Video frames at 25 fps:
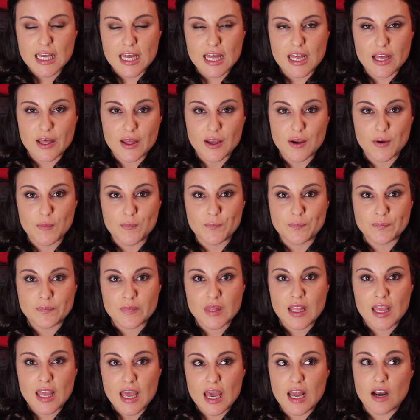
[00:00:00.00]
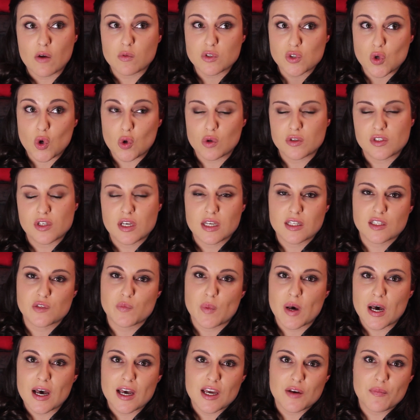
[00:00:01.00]
Um, and I was also
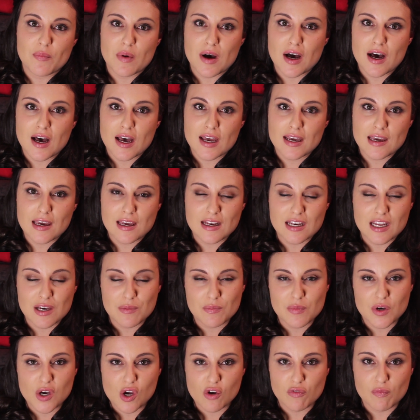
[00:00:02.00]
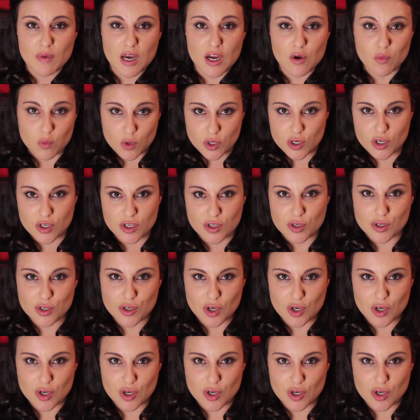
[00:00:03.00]
inspired by a number of my work